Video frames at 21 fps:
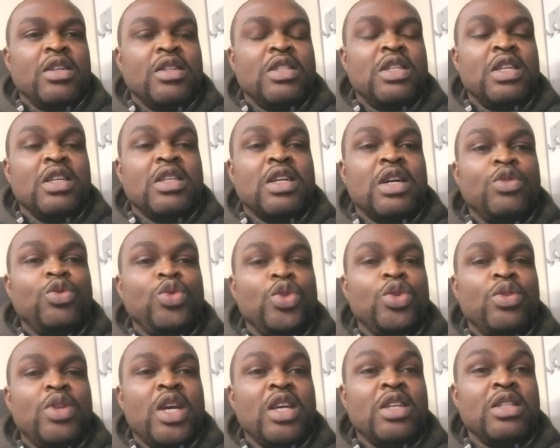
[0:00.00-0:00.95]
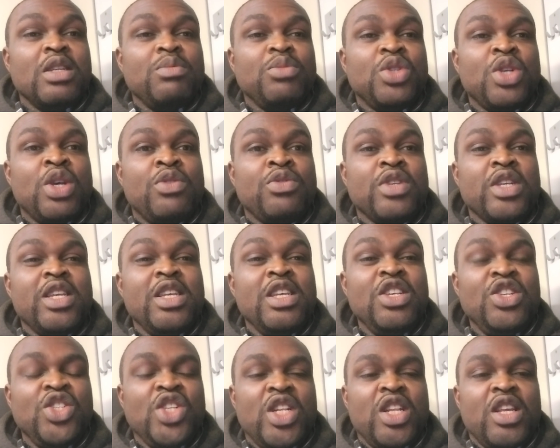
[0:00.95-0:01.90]
They can unite themselves
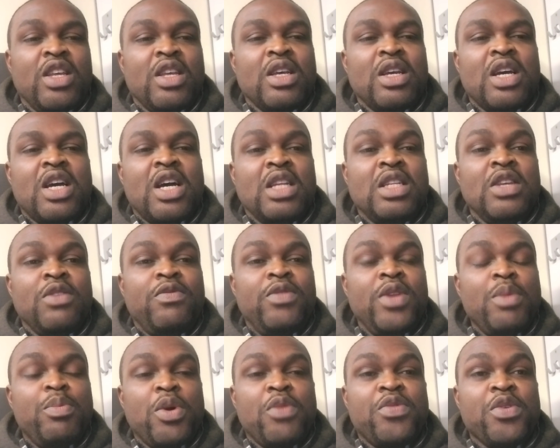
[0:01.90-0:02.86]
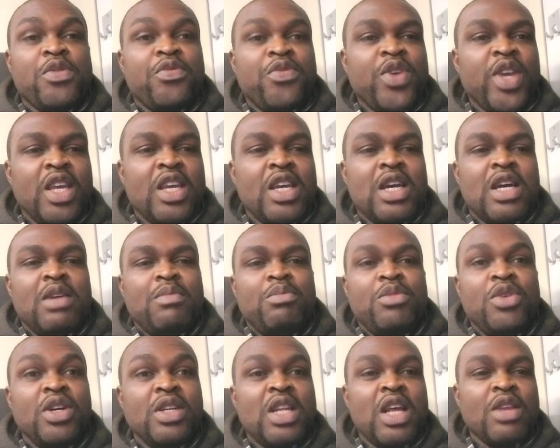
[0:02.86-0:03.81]
easily at the flip of a finger,
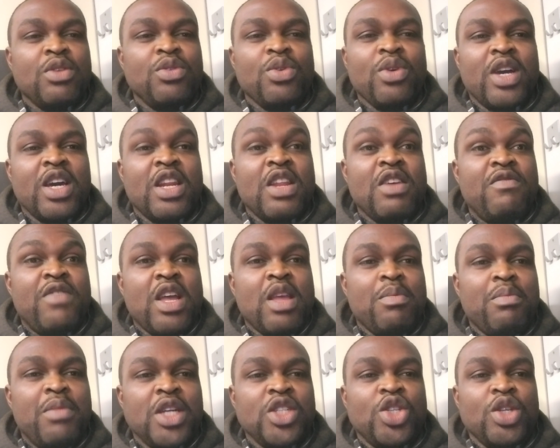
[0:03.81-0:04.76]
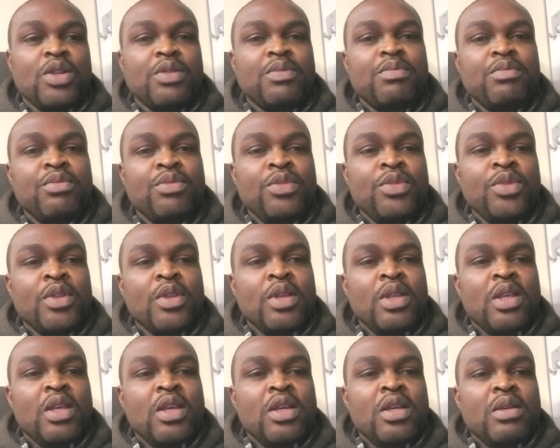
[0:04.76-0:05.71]
more than you can ever imagine,
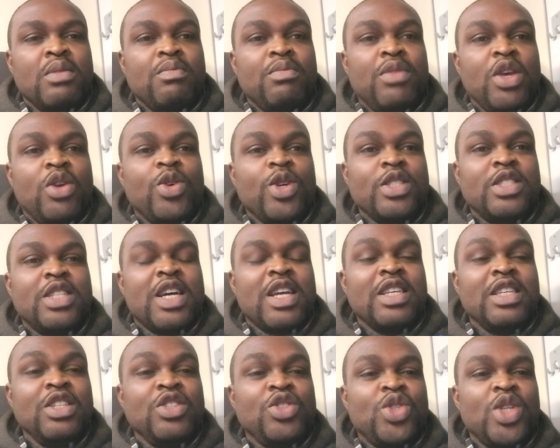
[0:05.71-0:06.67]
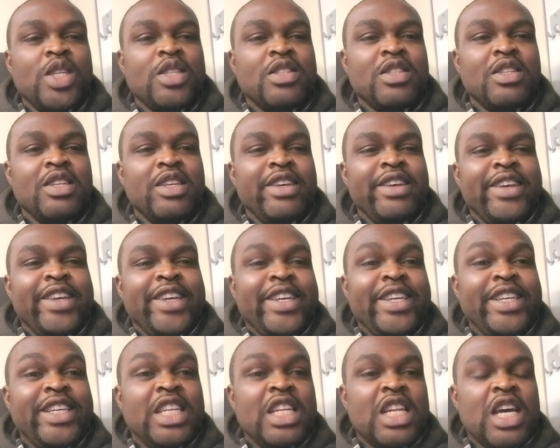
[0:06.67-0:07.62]
because their interest
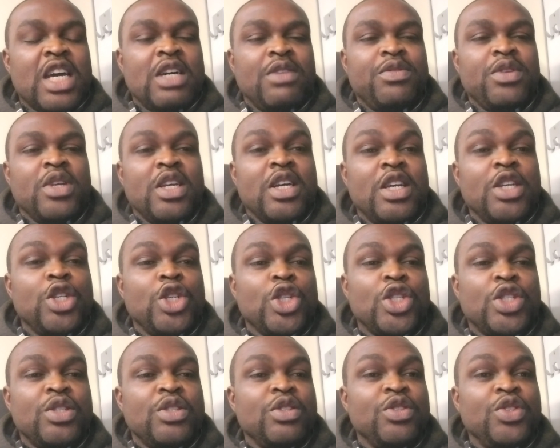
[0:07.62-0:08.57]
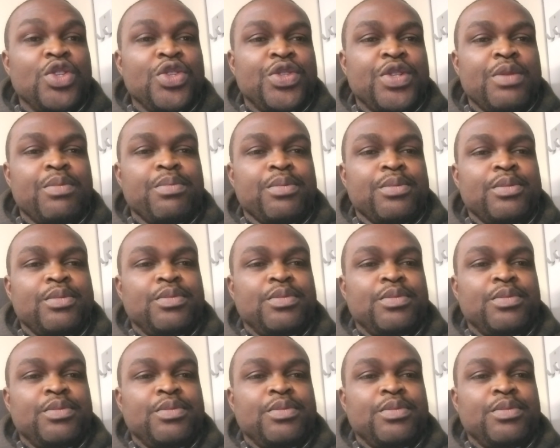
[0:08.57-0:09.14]
in Africa is the same.